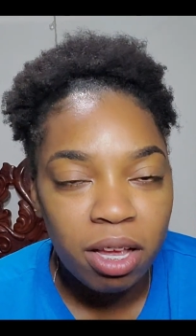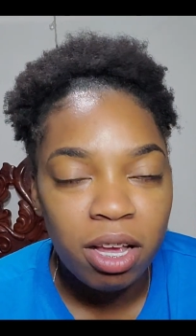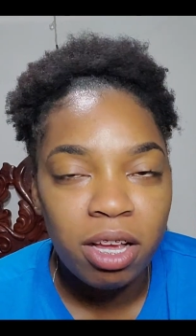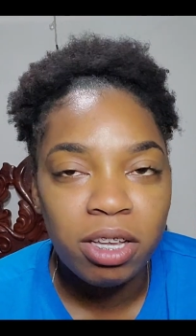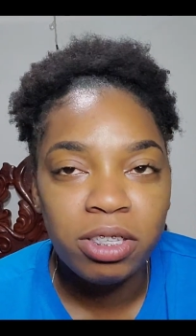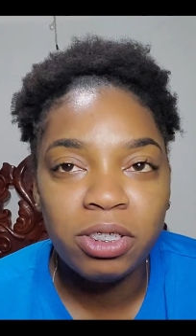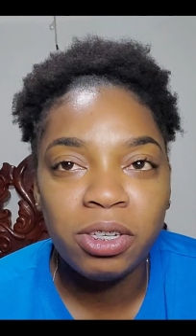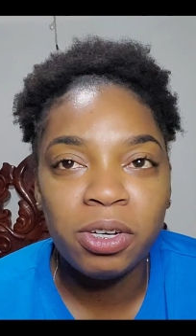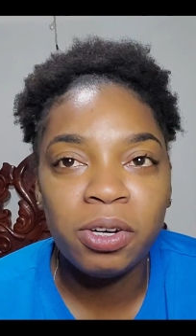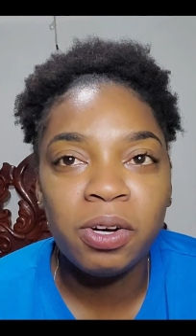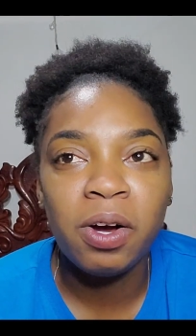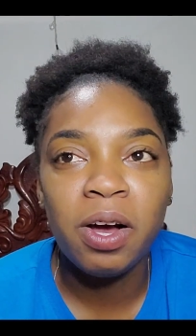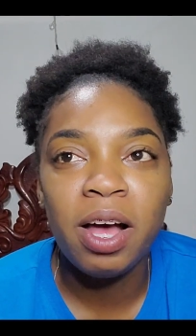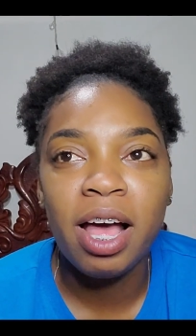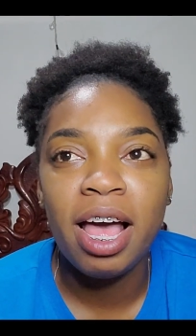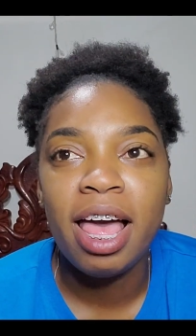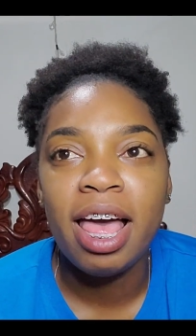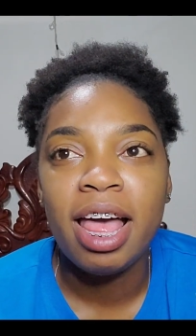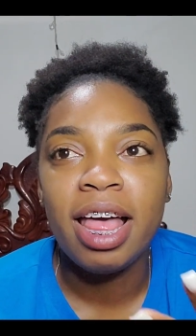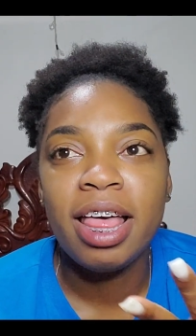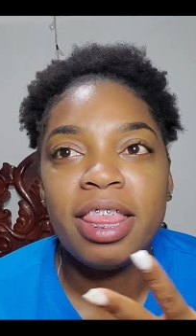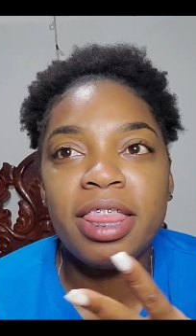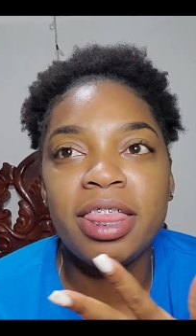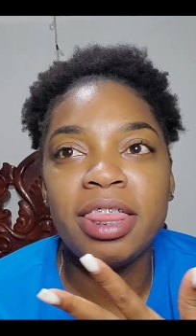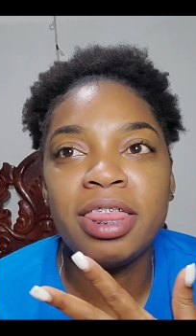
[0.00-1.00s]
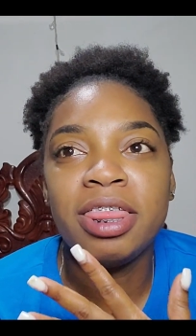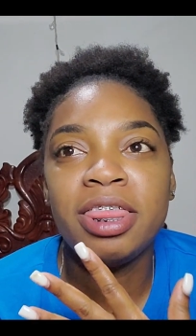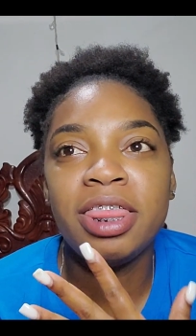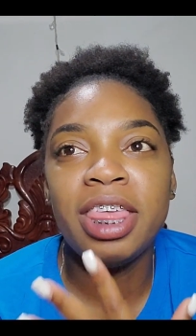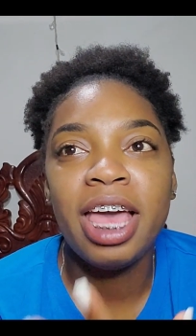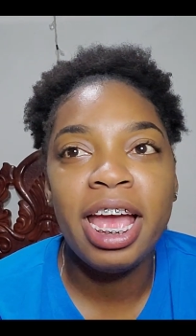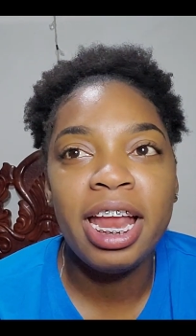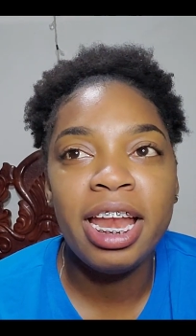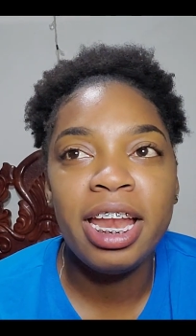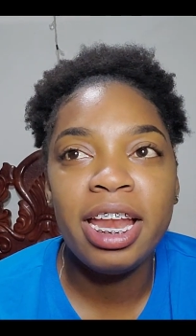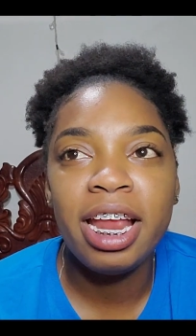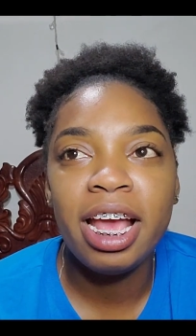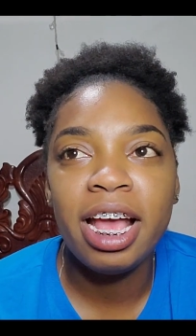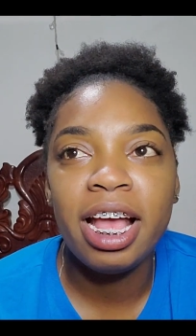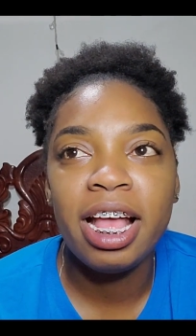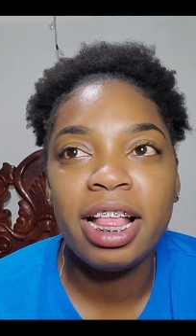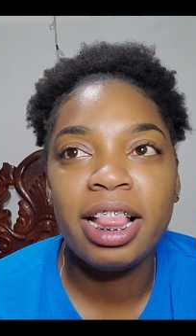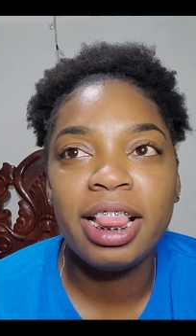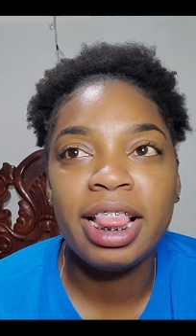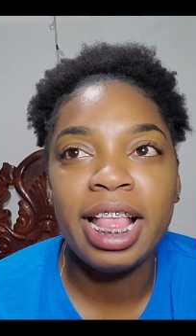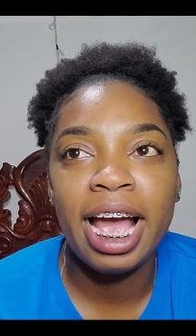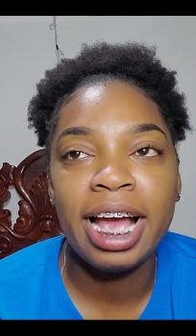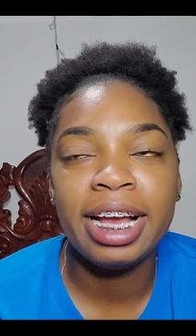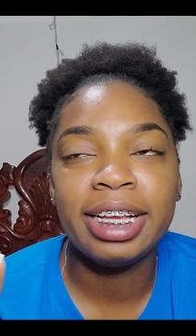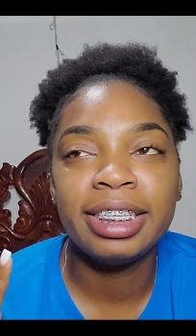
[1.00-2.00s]
So then,
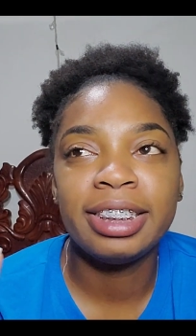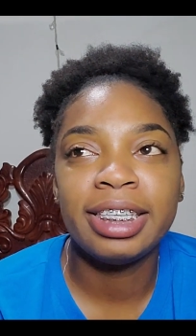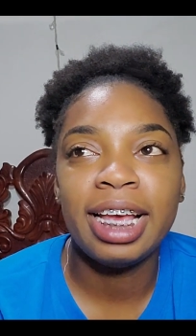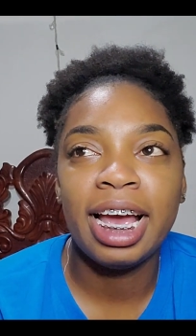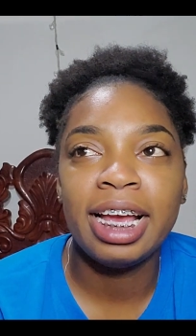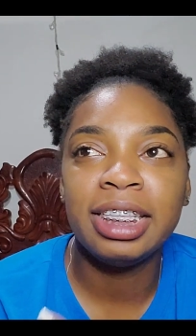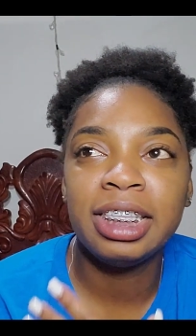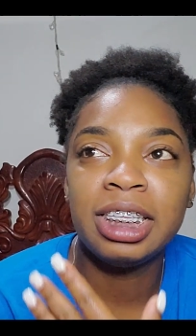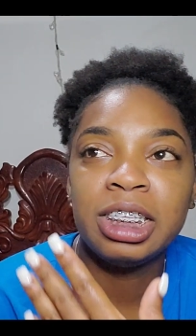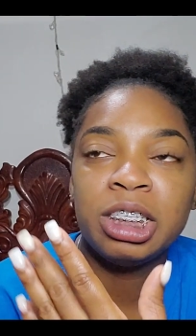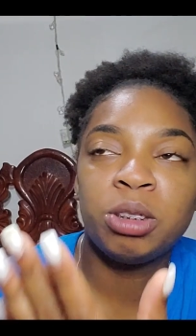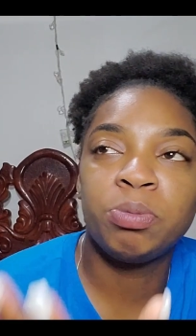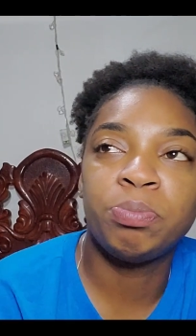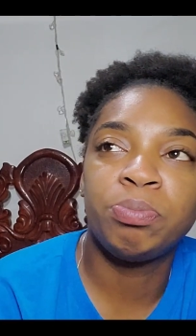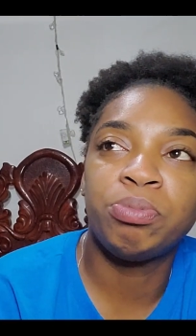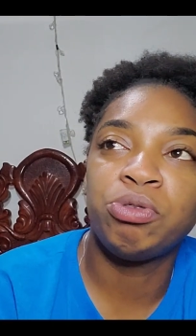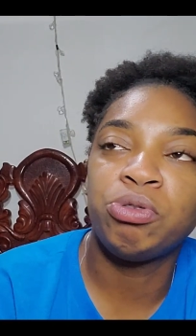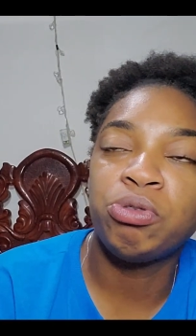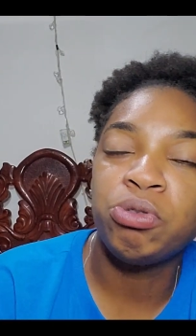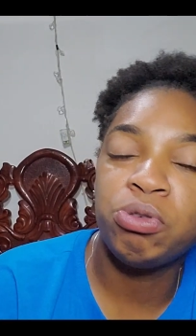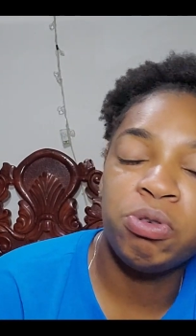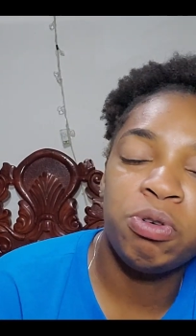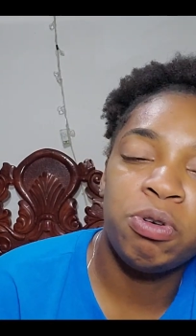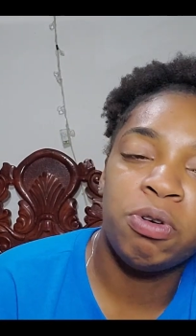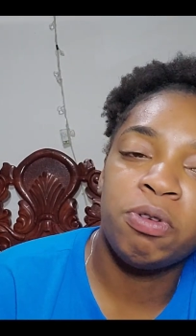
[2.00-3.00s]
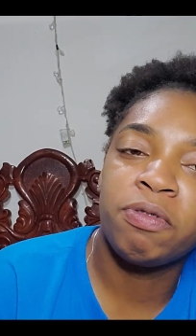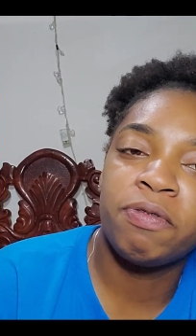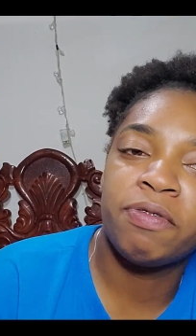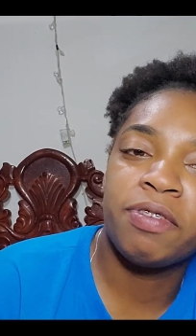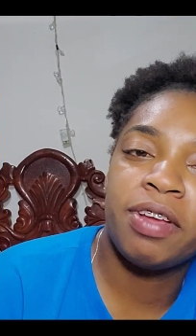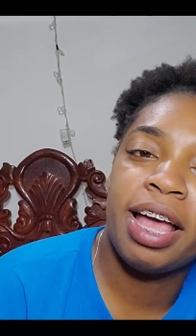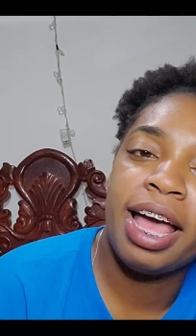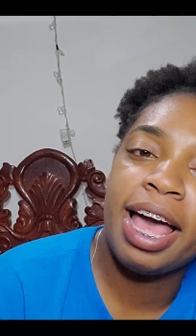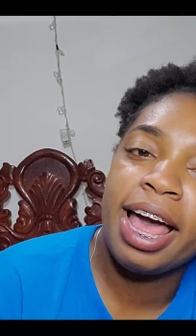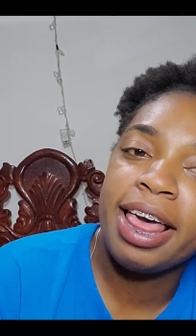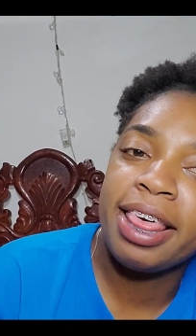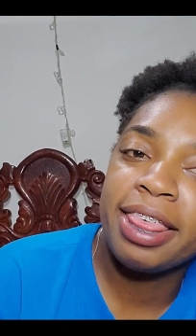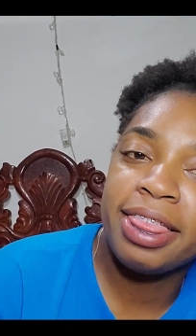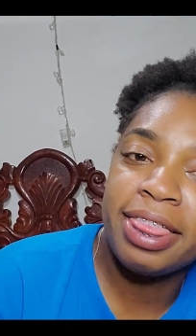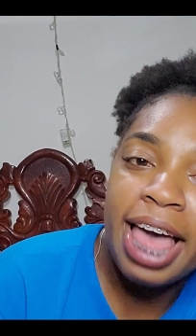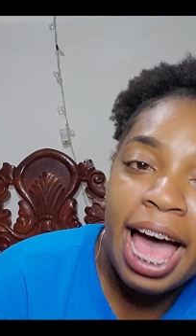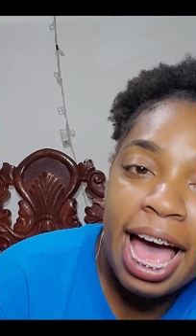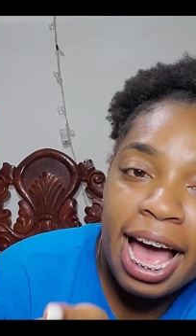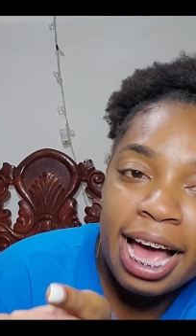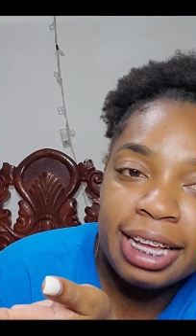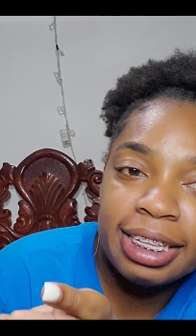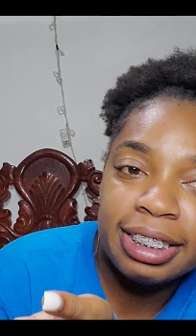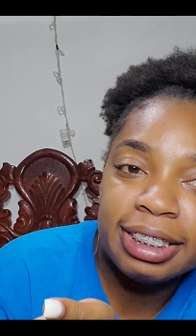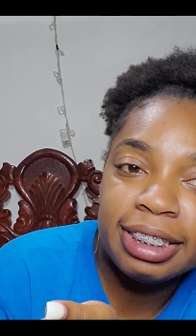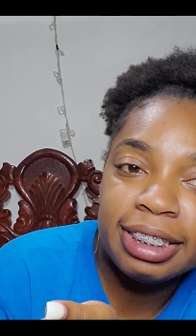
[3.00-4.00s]
like, scientists prove that,